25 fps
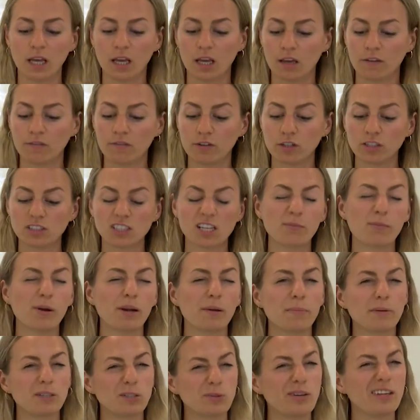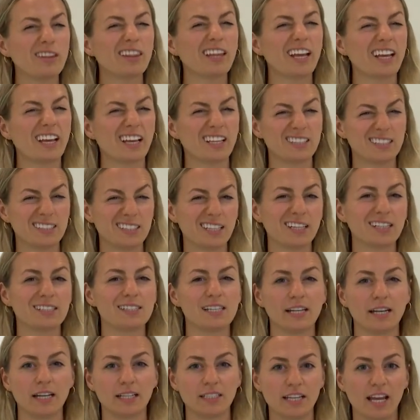If you're somewhere between like a
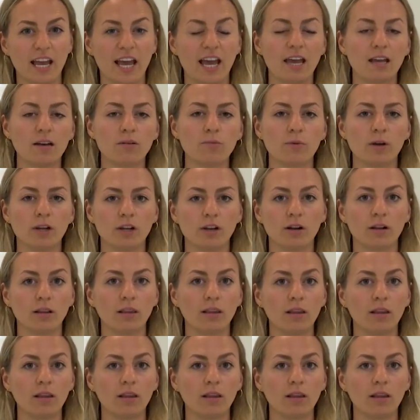6 and a 10, where you're